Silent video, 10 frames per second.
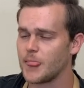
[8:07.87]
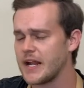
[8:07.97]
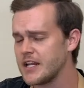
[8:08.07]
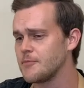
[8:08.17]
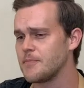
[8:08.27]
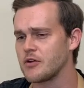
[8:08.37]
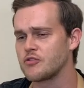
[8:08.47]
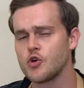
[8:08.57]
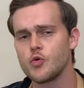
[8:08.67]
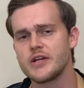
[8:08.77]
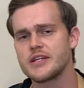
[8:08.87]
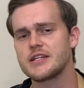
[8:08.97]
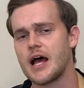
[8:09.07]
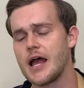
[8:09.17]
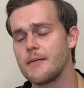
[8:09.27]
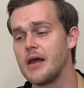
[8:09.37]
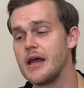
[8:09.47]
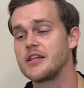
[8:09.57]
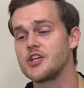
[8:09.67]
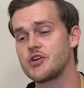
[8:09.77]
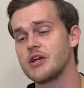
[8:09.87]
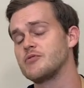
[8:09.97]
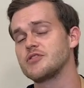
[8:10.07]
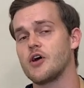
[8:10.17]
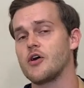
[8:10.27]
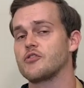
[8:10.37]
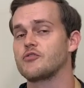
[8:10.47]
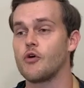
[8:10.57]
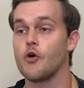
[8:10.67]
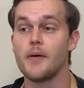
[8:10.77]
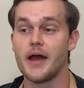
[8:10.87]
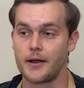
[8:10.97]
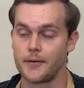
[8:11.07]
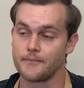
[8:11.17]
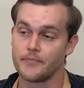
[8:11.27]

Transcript: and in about 2 weeks time, the tree will start to grow back.